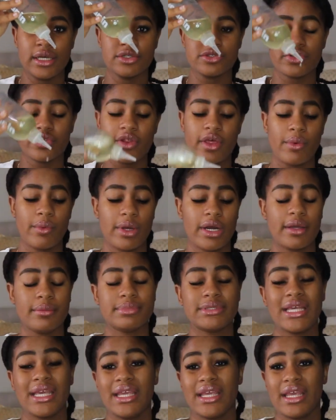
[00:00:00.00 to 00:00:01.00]
so that when I'm
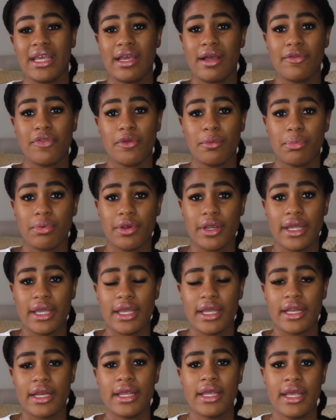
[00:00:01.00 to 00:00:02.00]
taking out the
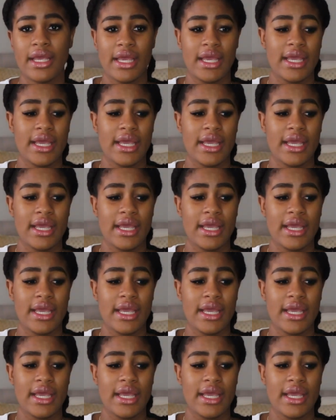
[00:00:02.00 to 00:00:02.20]
braid,